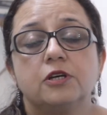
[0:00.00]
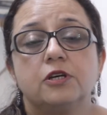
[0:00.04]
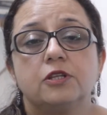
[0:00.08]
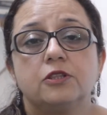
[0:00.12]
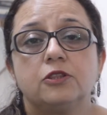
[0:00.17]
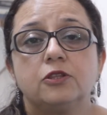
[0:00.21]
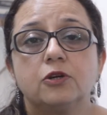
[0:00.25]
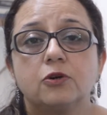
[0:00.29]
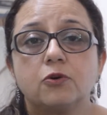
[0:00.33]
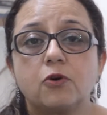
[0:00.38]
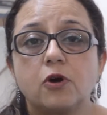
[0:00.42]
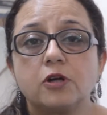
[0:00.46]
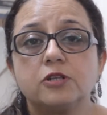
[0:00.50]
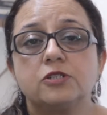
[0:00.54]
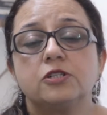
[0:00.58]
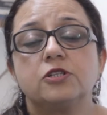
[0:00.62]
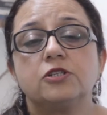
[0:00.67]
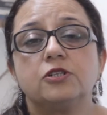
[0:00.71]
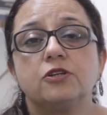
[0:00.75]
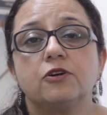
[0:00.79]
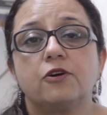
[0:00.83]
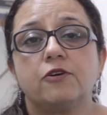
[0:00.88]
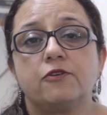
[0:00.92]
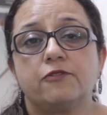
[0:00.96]
the
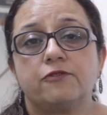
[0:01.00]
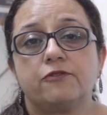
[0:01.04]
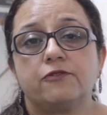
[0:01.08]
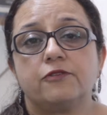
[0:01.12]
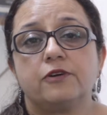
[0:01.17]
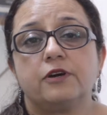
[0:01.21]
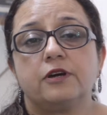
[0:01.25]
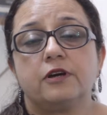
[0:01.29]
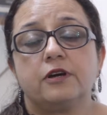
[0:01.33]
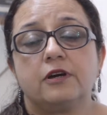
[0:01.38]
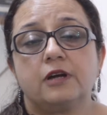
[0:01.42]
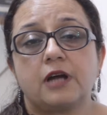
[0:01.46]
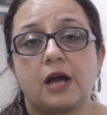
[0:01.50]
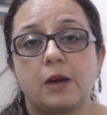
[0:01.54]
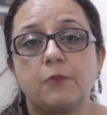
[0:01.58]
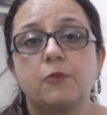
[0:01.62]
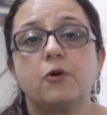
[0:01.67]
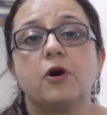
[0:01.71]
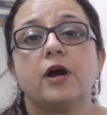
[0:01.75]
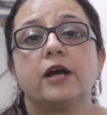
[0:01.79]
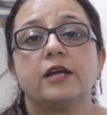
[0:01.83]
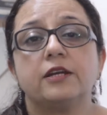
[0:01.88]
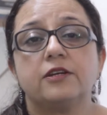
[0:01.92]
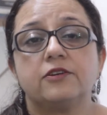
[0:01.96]
quantity of
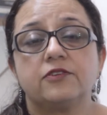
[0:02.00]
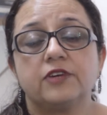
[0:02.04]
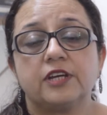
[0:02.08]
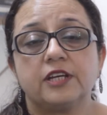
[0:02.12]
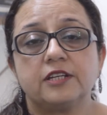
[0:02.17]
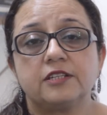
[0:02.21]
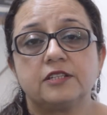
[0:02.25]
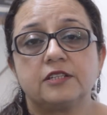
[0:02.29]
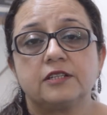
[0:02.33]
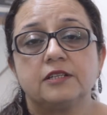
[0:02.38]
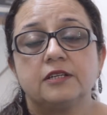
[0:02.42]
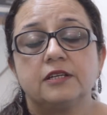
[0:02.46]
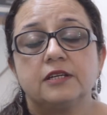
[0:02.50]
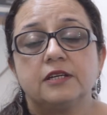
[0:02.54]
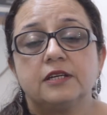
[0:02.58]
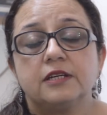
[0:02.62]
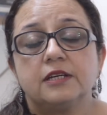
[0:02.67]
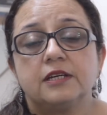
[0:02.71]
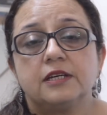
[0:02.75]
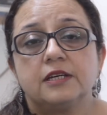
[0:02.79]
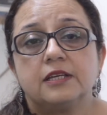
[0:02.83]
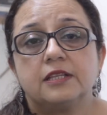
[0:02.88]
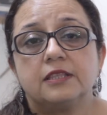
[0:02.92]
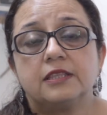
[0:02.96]
carbohydrate,
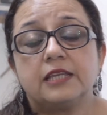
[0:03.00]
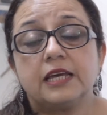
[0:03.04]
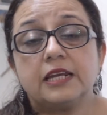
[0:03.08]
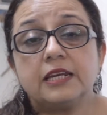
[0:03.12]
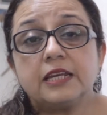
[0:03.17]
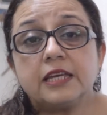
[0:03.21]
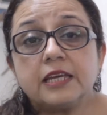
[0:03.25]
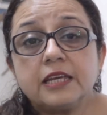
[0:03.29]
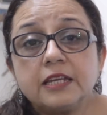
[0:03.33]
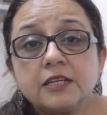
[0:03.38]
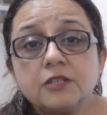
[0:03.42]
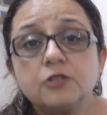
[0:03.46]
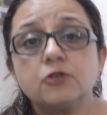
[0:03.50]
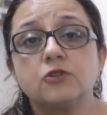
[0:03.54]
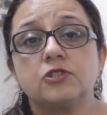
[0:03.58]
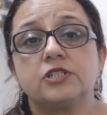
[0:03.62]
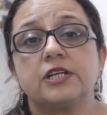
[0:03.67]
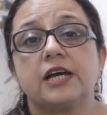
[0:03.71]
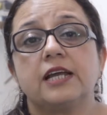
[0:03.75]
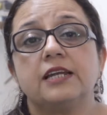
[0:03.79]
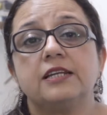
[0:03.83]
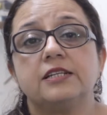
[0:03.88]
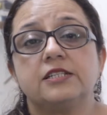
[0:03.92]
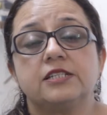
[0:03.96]
then in
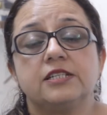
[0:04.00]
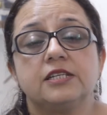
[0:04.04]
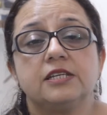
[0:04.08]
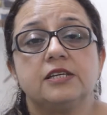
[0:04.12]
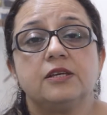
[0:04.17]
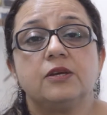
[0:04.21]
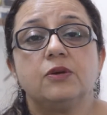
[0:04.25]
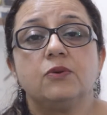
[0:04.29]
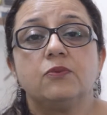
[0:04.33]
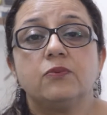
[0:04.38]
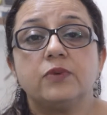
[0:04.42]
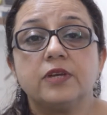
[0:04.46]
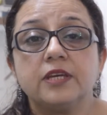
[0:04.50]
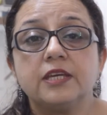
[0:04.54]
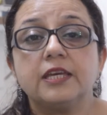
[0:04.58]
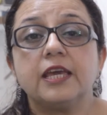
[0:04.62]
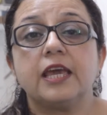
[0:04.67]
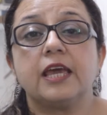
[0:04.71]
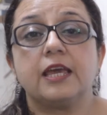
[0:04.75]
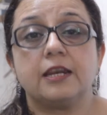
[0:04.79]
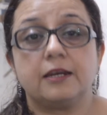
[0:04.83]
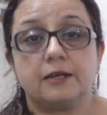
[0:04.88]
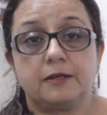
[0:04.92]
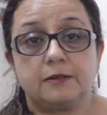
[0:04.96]
totality we
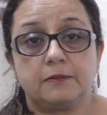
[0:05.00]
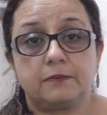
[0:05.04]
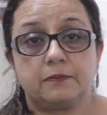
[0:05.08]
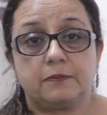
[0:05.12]
gain.